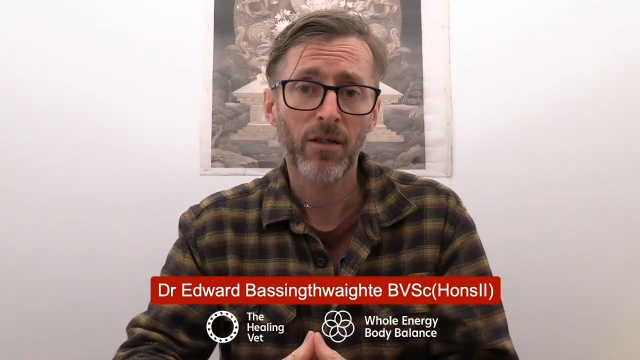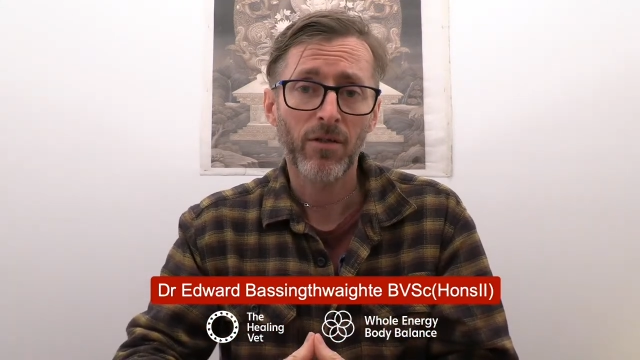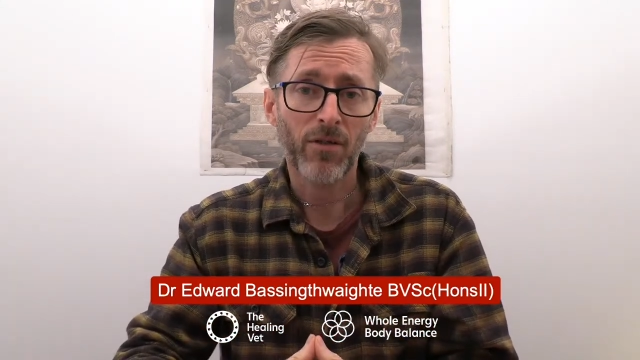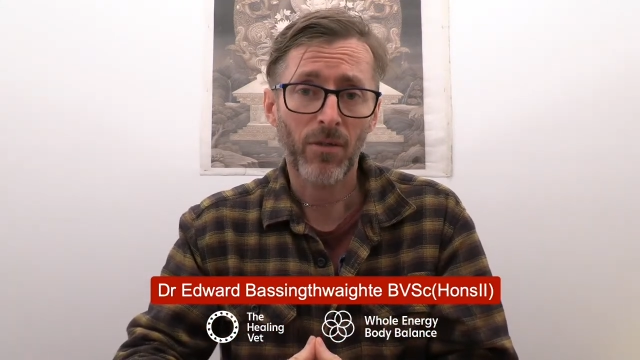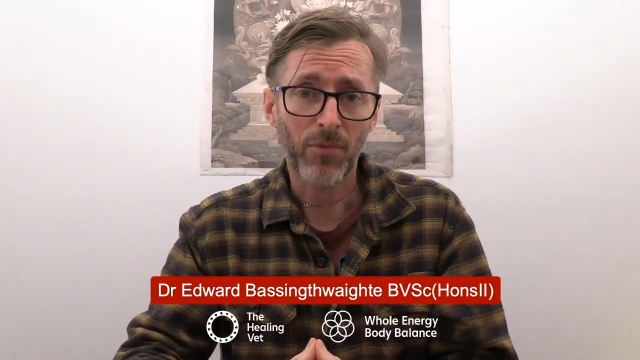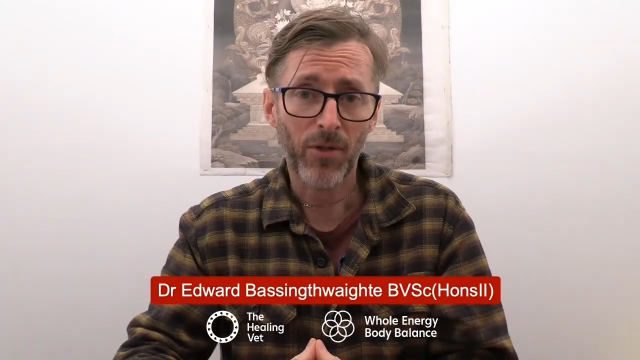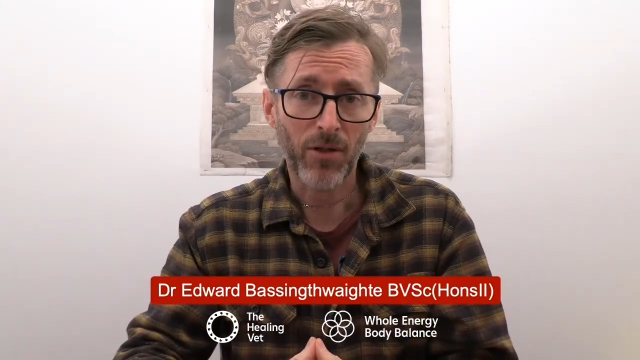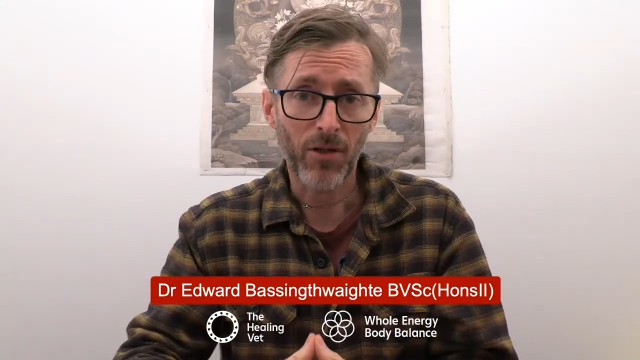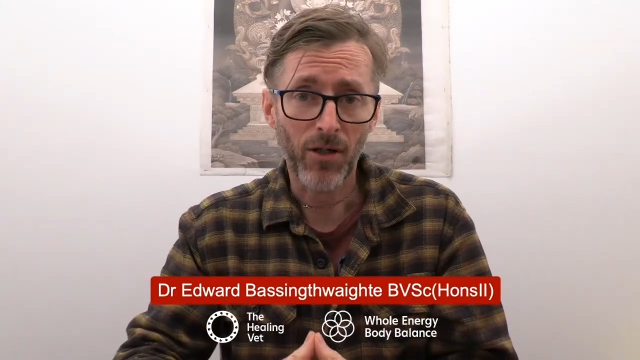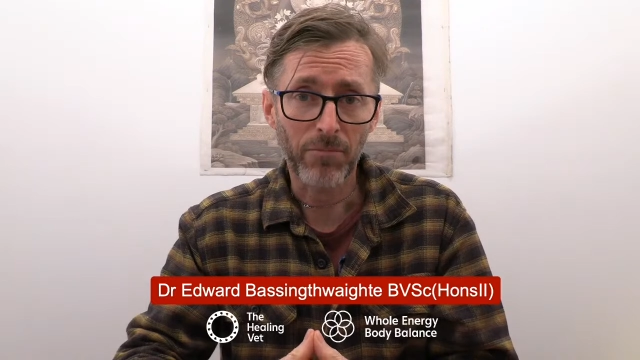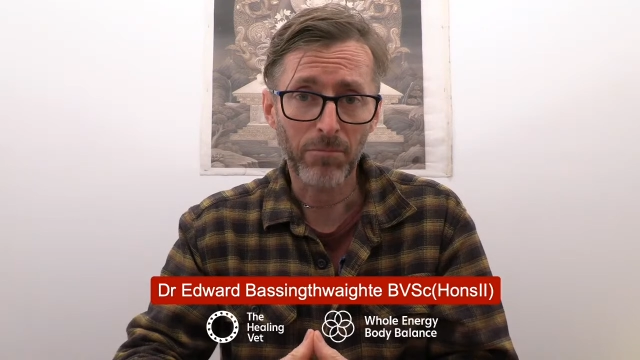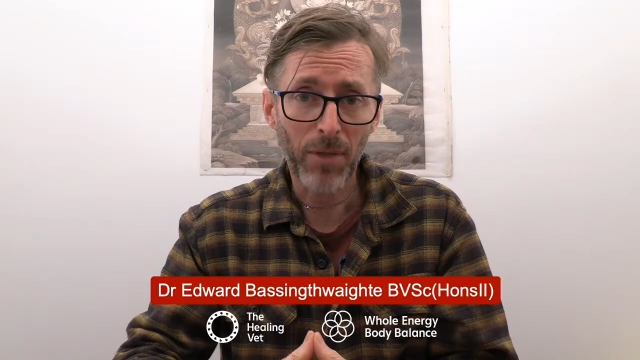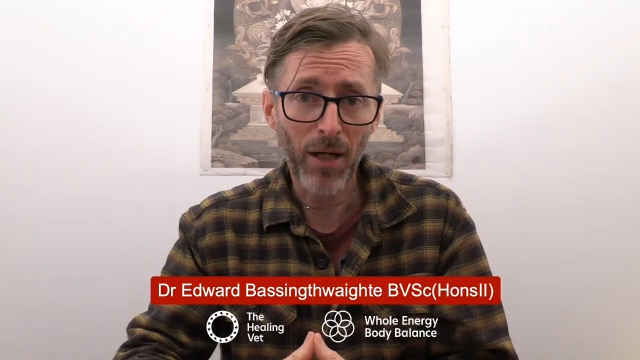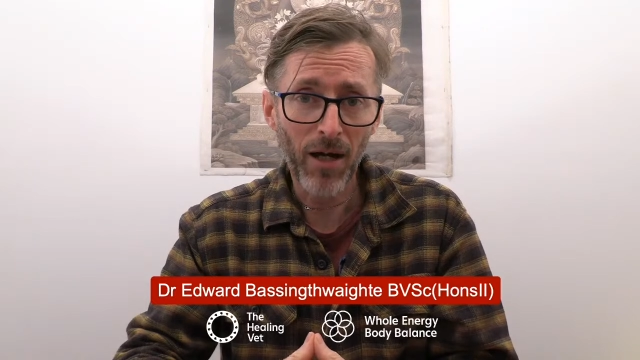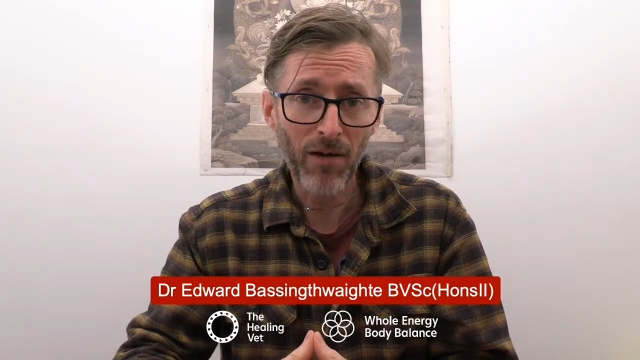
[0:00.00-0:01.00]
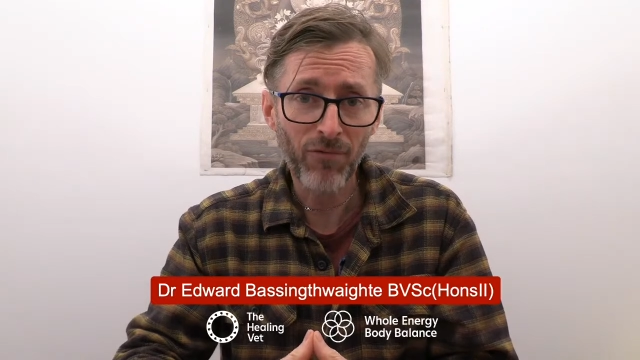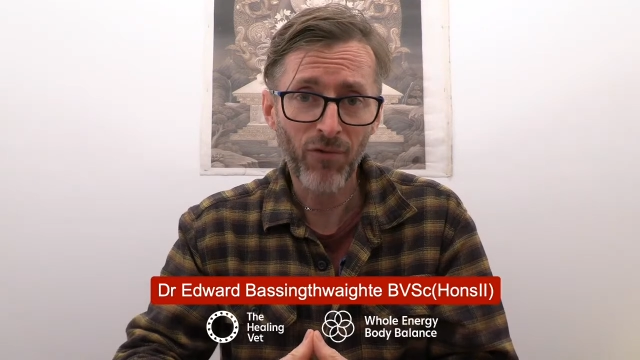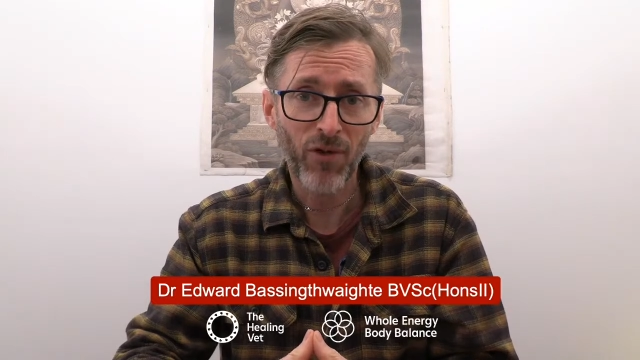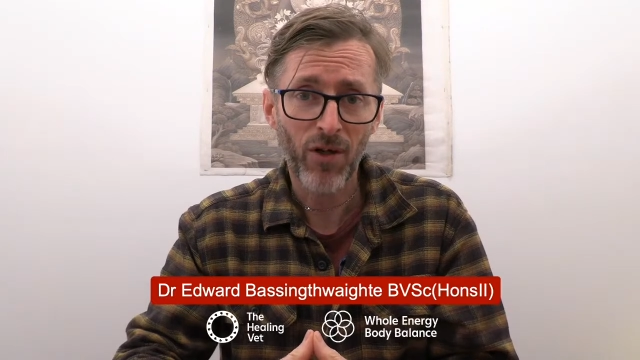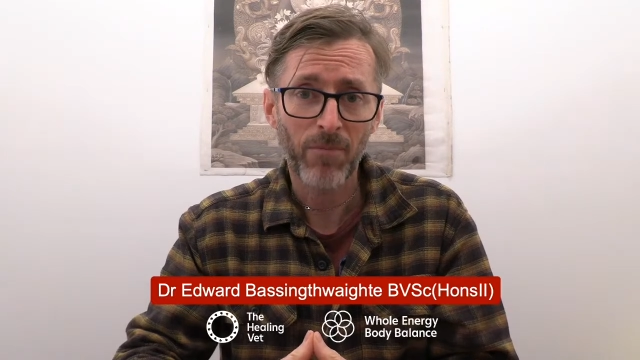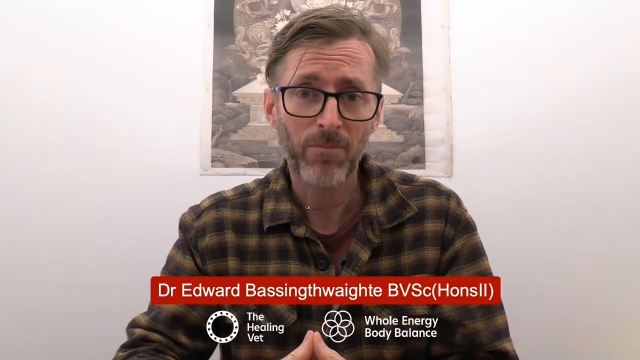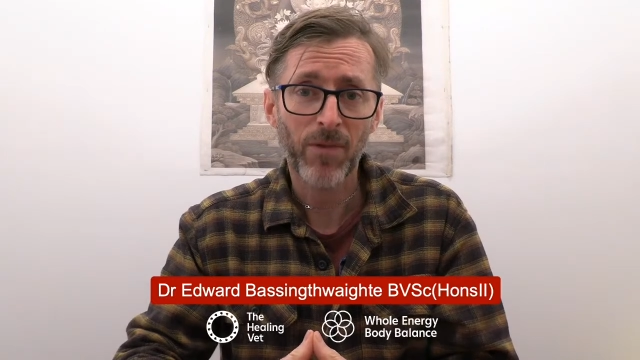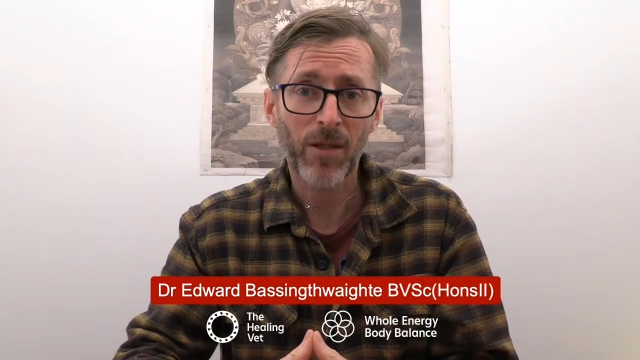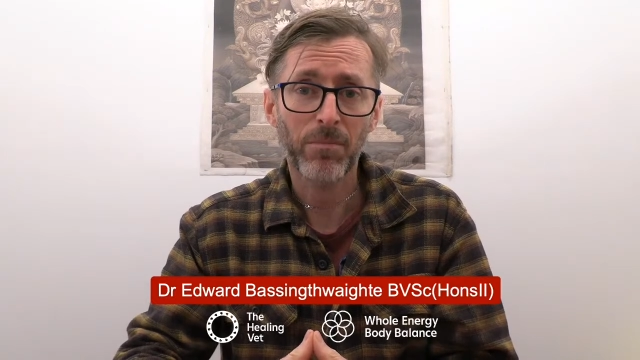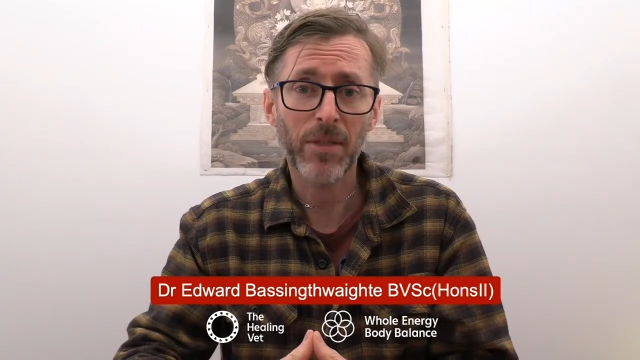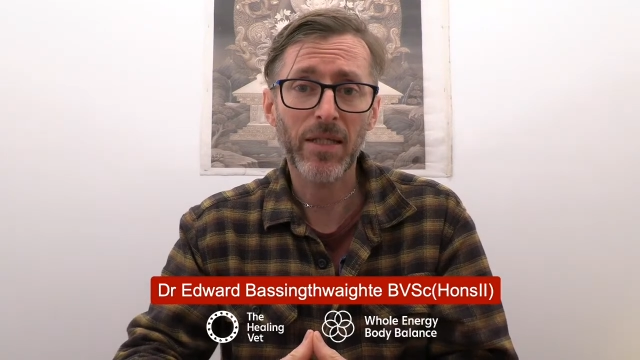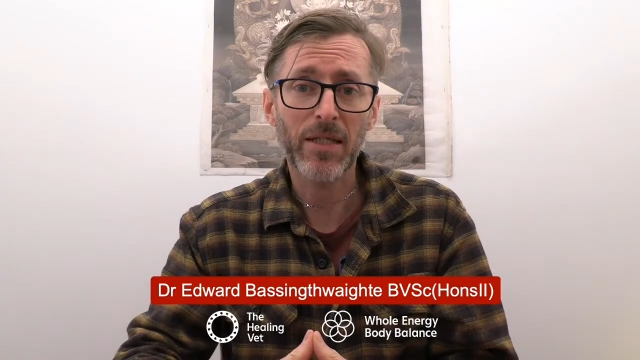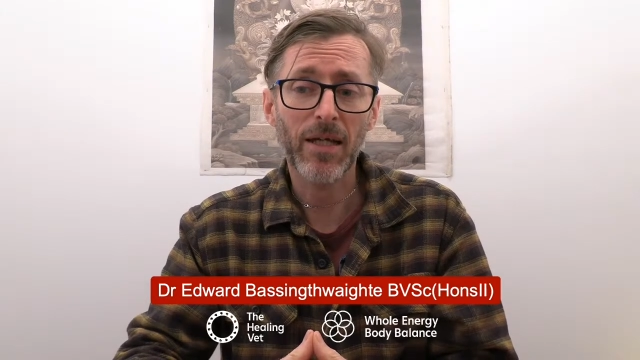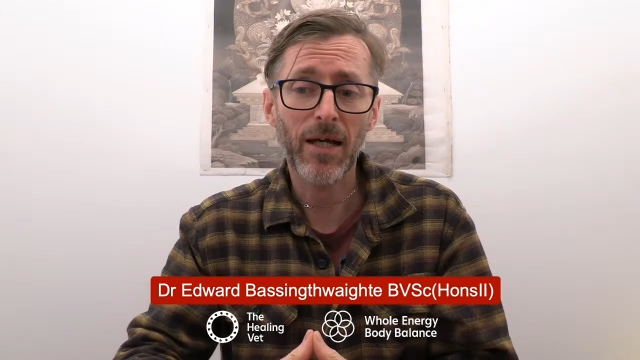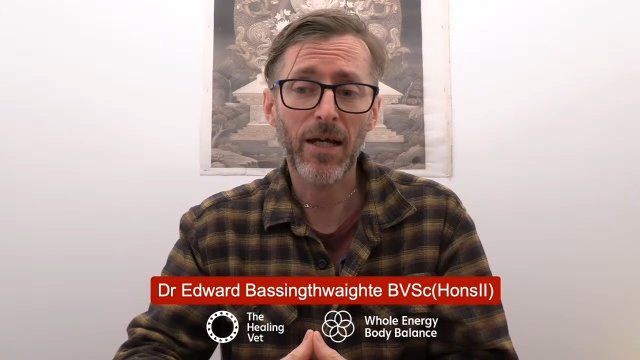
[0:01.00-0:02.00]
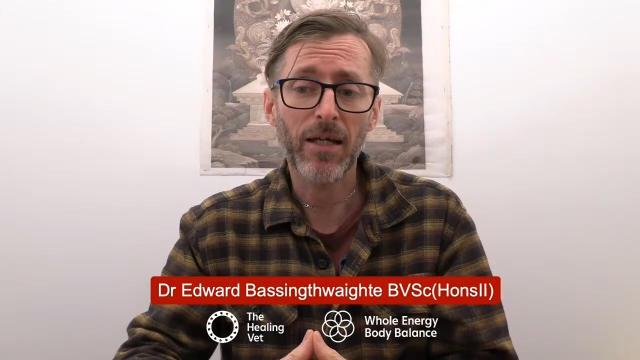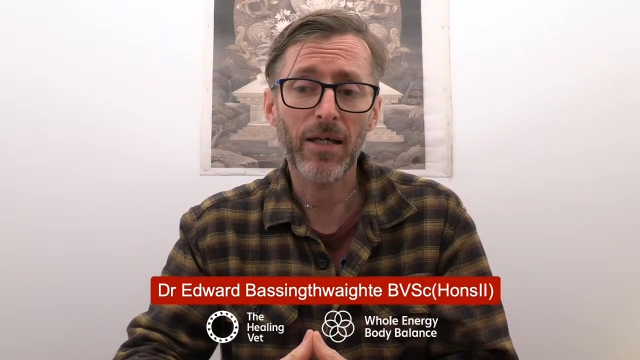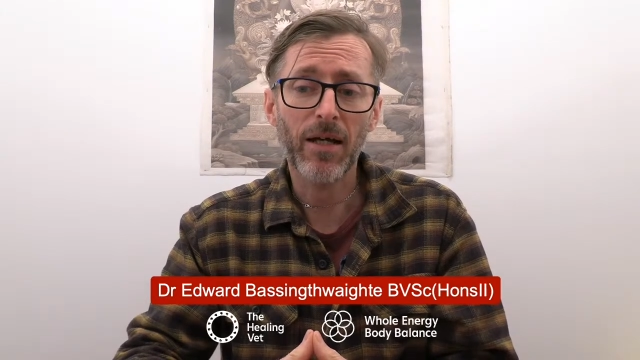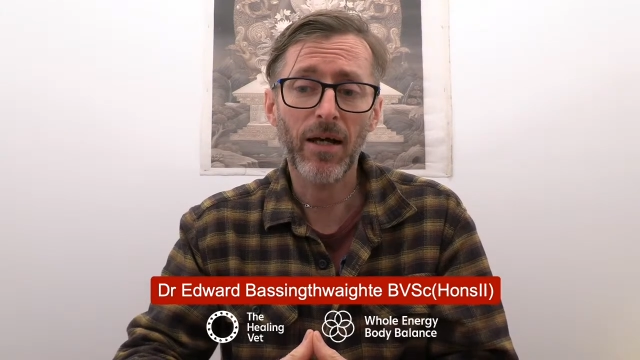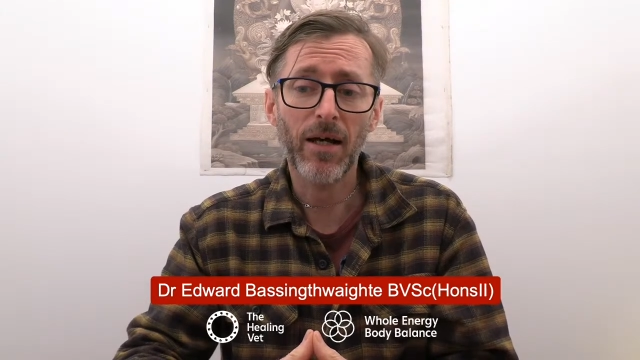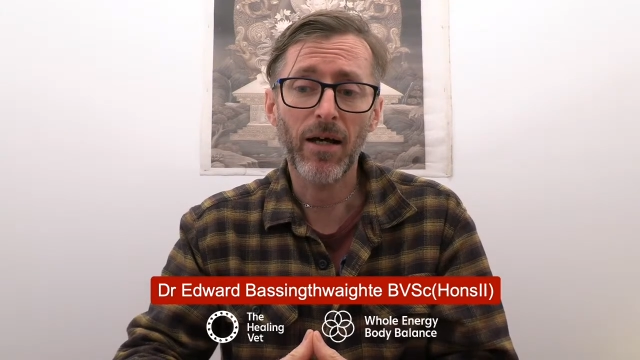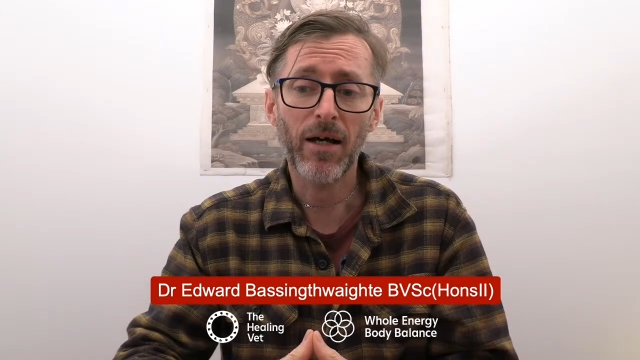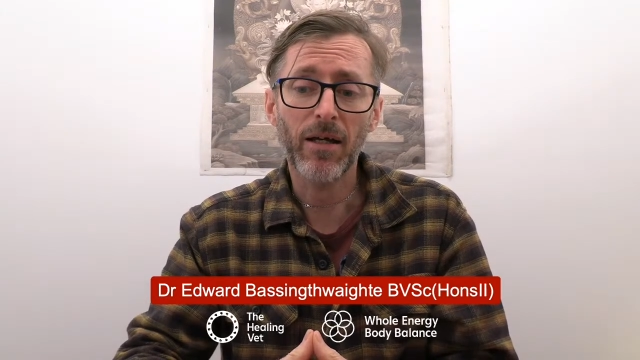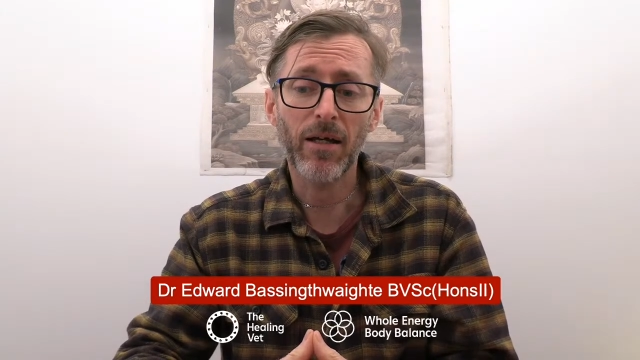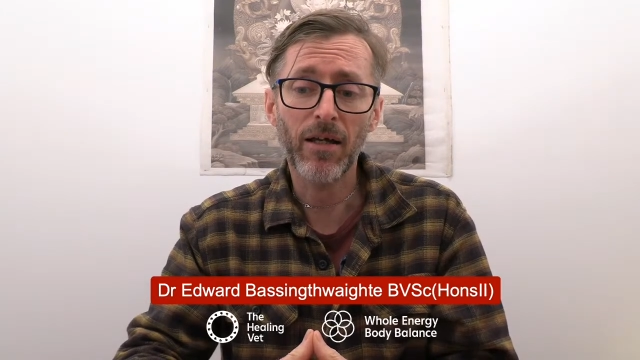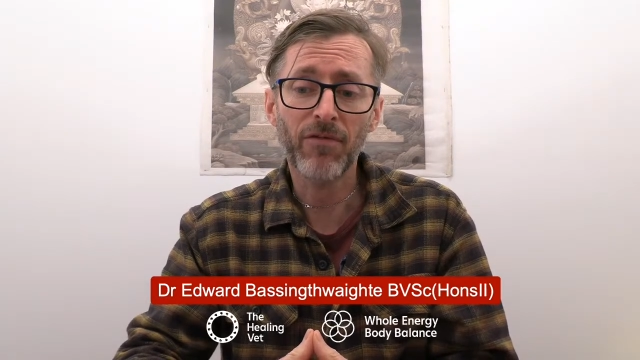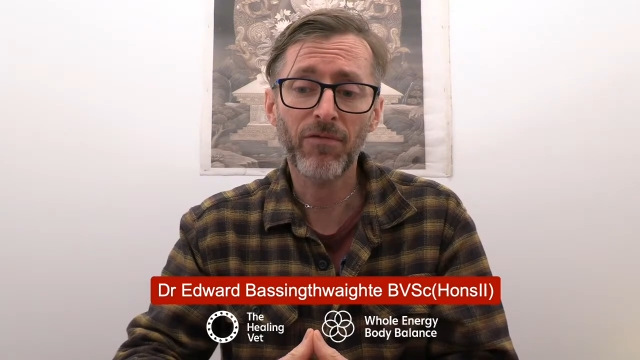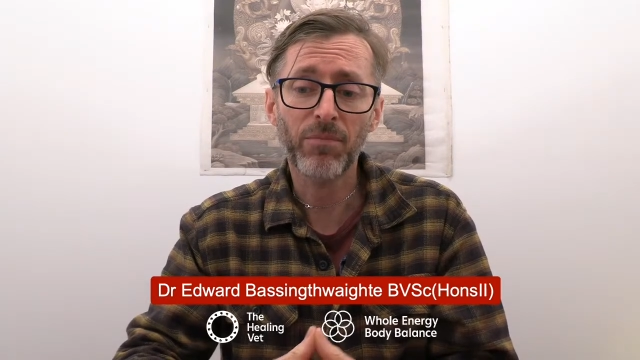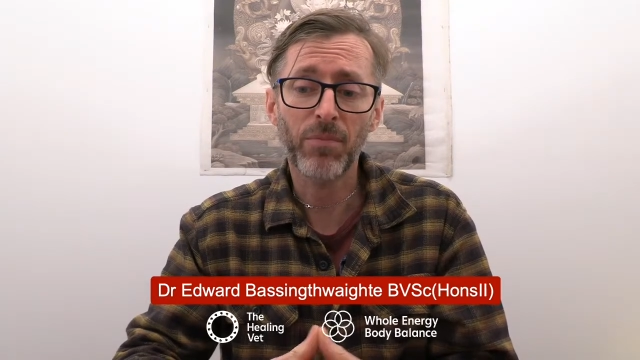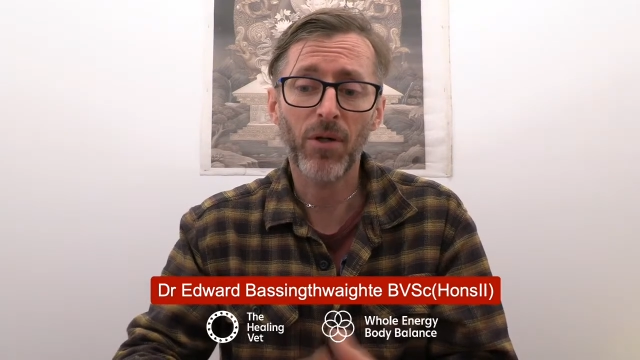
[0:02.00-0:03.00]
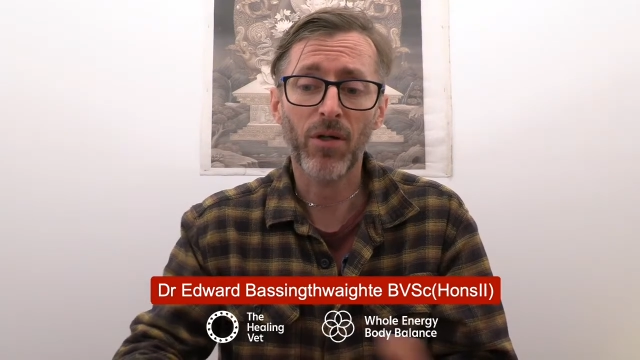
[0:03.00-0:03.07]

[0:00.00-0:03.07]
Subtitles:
Something like BARF, B-A-R-F,